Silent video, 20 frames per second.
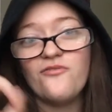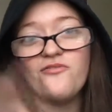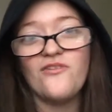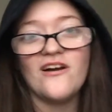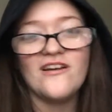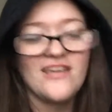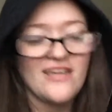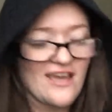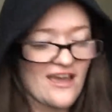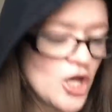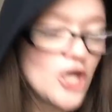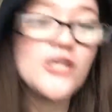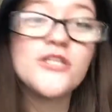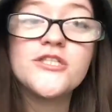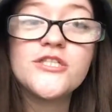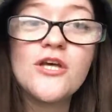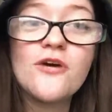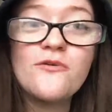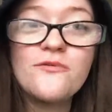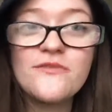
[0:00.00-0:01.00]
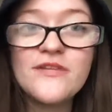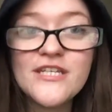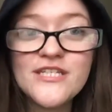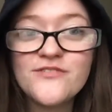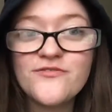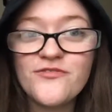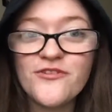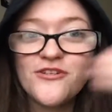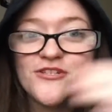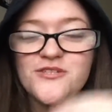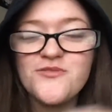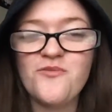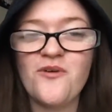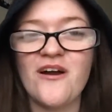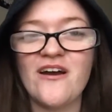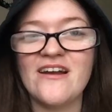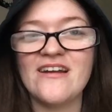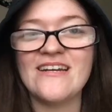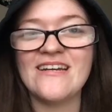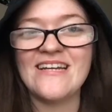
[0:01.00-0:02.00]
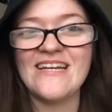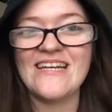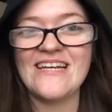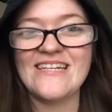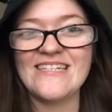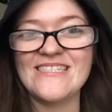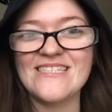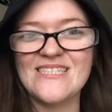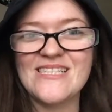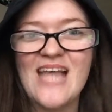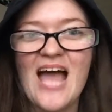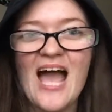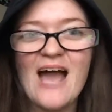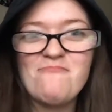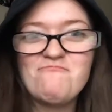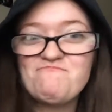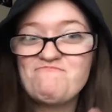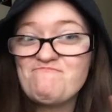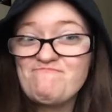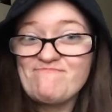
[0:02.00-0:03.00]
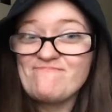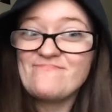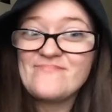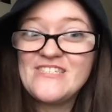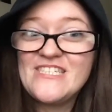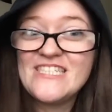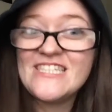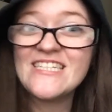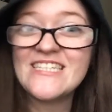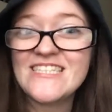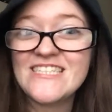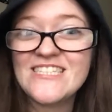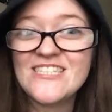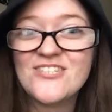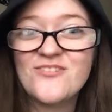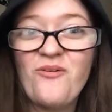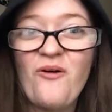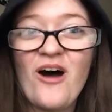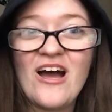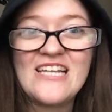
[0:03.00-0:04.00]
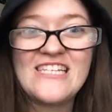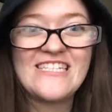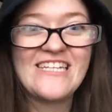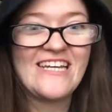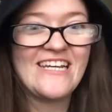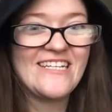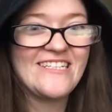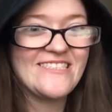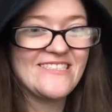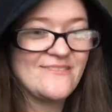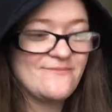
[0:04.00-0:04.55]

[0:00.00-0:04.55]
fuck yeah. So this first one is, let's just watch it.